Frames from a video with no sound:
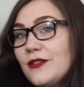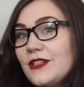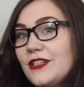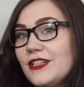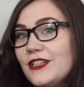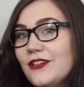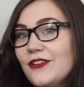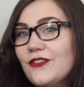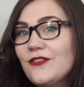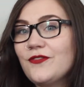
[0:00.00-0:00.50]
I'm
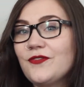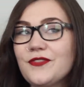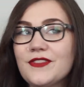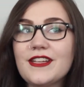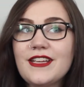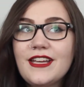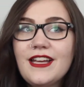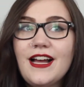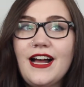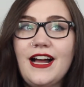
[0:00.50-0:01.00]
gonna
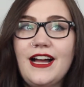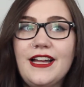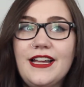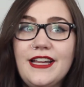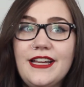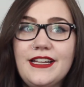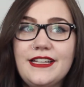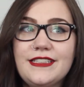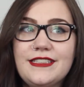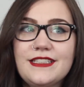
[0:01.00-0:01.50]
do.
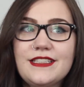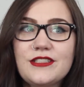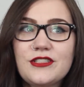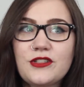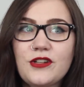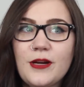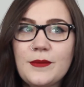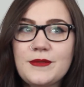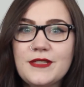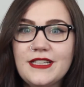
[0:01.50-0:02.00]
I didn't
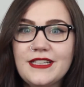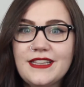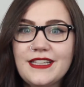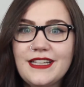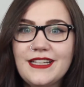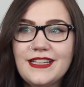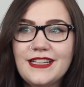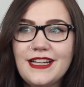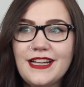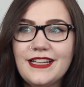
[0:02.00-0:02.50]
script
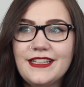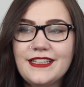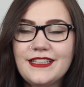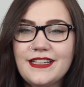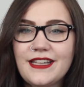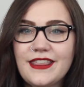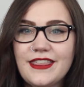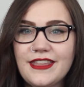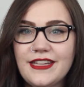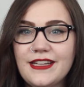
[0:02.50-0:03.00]
anything. I
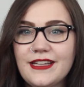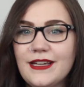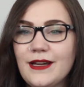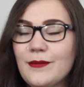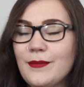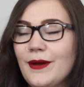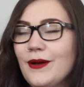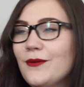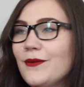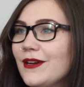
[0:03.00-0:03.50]
didn't think
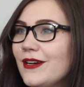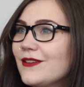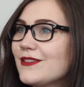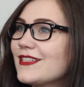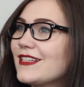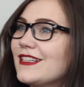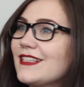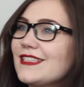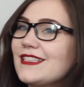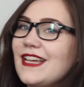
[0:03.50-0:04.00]
about what I was
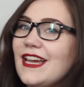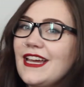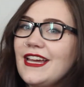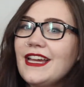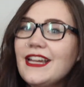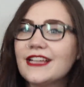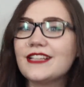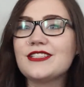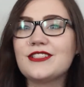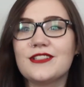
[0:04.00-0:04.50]
gonna
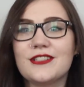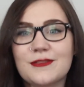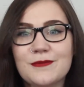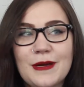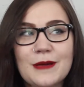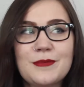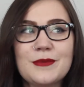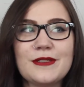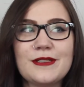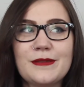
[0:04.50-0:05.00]
say. So this
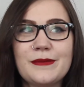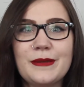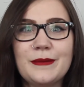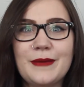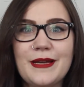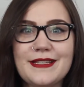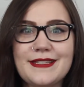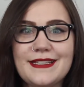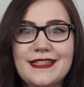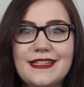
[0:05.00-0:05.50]
might be a little bit
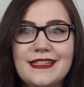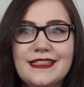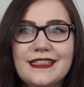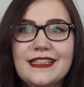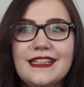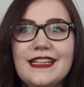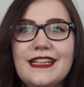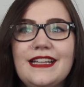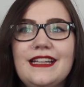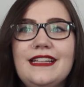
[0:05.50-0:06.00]
messy.
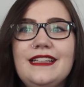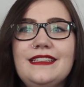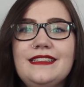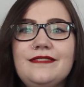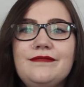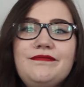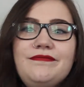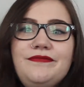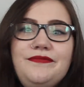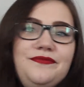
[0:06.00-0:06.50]

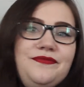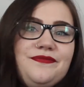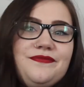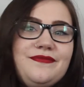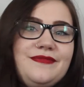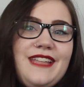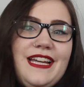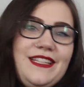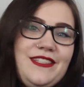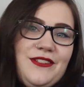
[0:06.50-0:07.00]

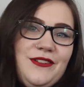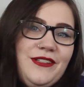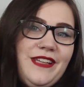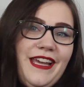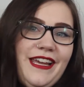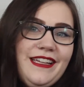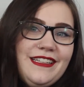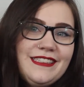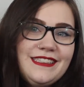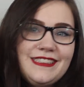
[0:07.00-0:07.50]
That's
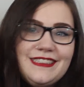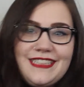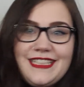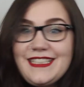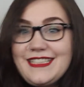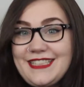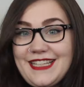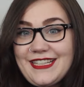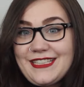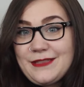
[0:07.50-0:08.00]
okay,
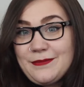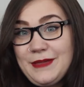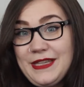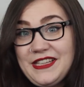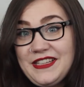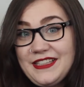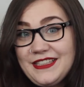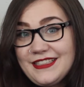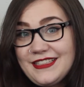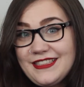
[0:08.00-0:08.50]
because that's
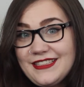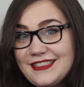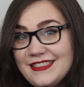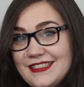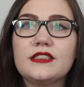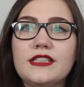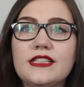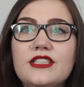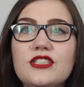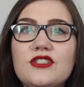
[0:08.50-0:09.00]
me.
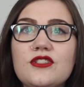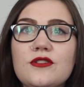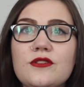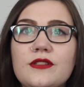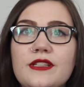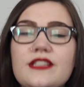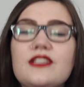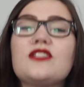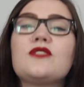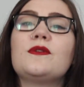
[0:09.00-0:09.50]
Let's
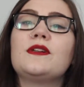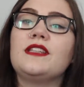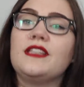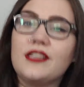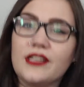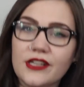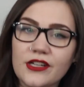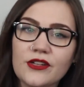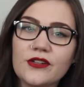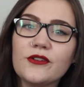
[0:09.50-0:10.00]
do a
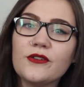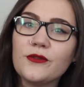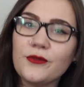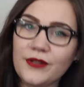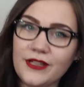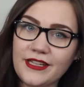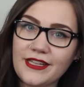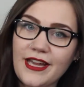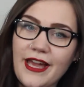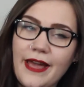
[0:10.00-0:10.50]
year
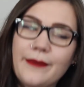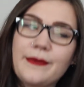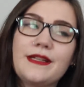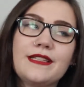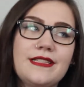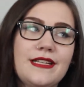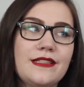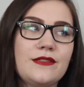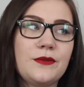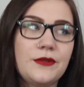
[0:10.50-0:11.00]
recap,
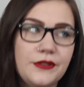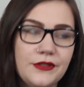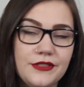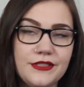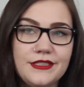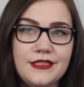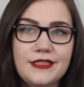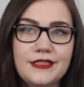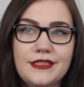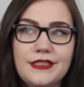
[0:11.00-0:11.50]
because that's what
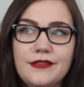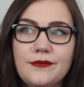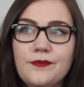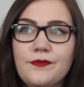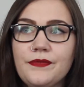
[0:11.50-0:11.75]
Kristen did.